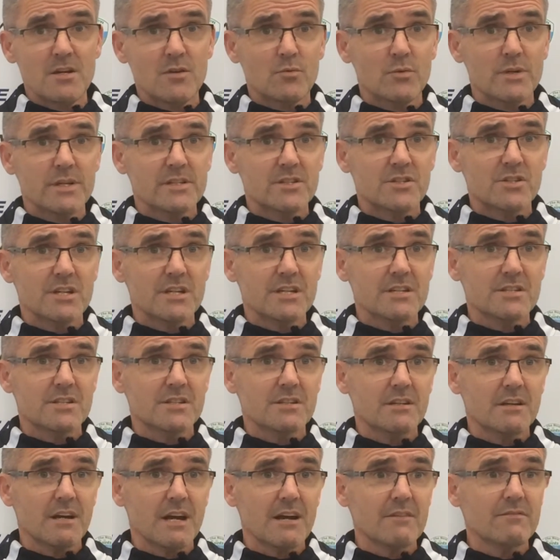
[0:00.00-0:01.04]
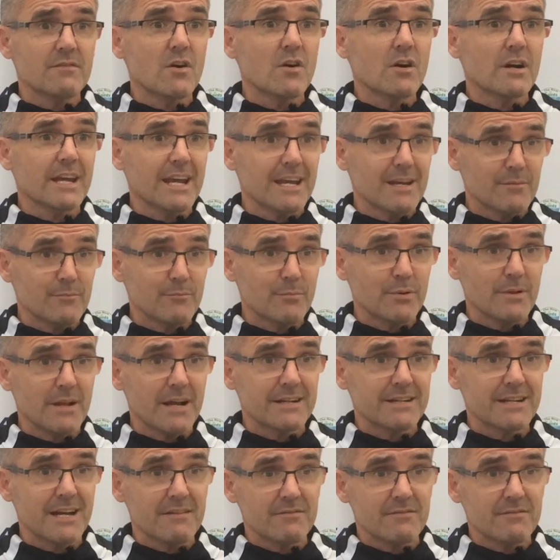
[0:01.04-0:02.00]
which is have our game plan,